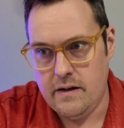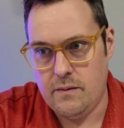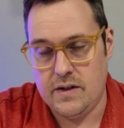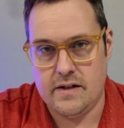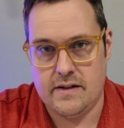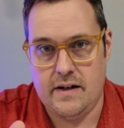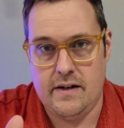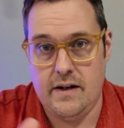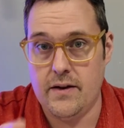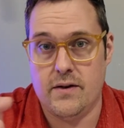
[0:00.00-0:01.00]
which is
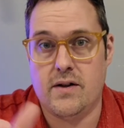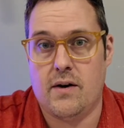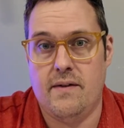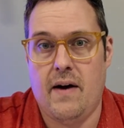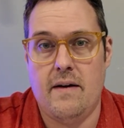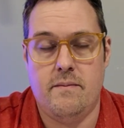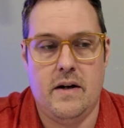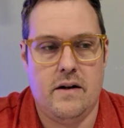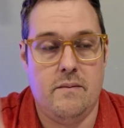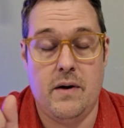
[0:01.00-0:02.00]
another 35
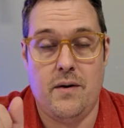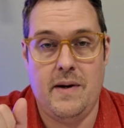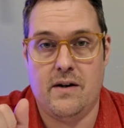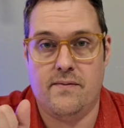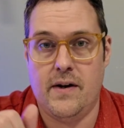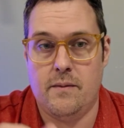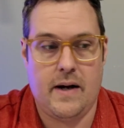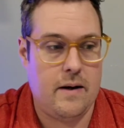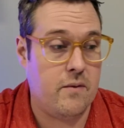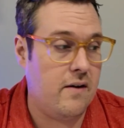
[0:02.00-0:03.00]
millimeter film
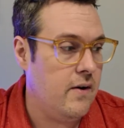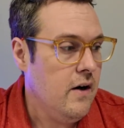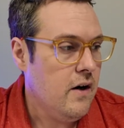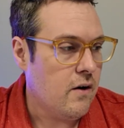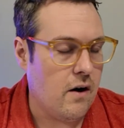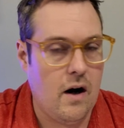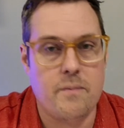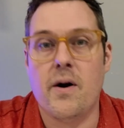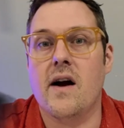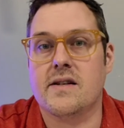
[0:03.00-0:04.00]
camera of
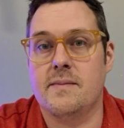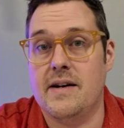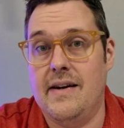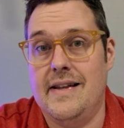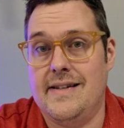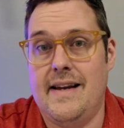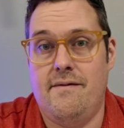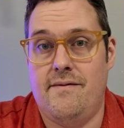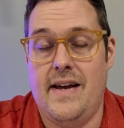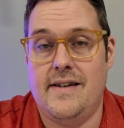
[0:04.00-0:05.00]
approximately the
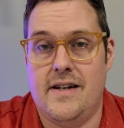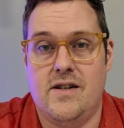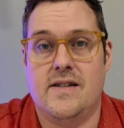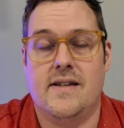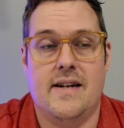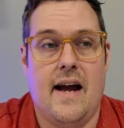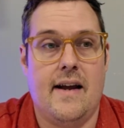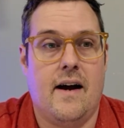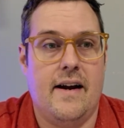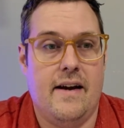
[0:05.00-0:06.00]
same vintage as the
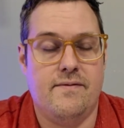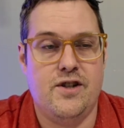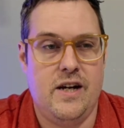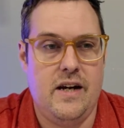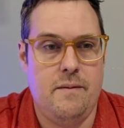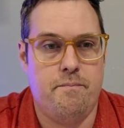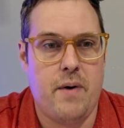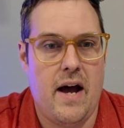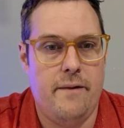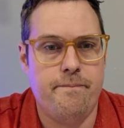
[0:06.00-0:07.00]
Nikon FG,
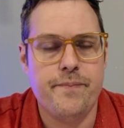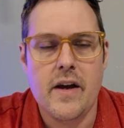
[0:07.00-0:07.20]
but